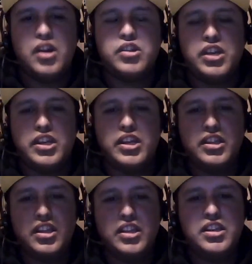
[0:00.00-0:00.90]
think
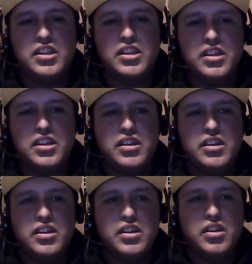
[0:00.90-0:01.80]
that,
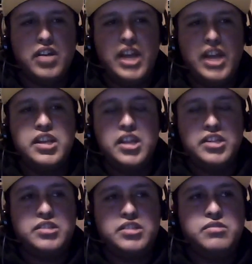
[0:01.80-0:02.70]

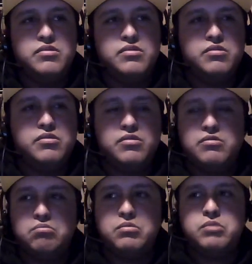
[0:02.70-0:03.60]
and
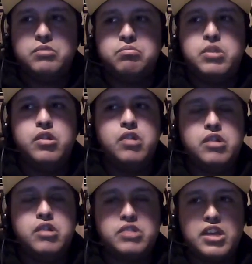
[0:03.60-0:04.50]

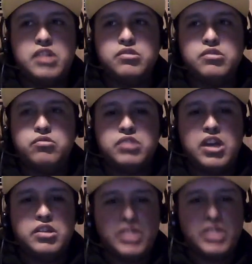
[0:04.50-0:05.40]
kudos goes
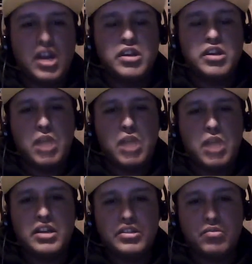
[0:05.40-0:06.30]
also to Tony
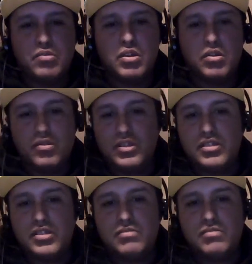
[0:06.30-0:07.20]
Brown as well, who
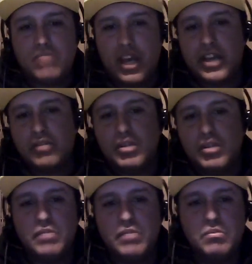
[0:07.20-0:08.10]
is taken
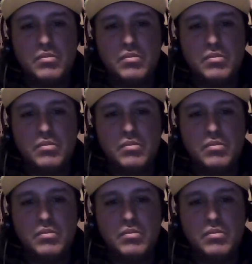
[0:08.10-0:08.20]
with him.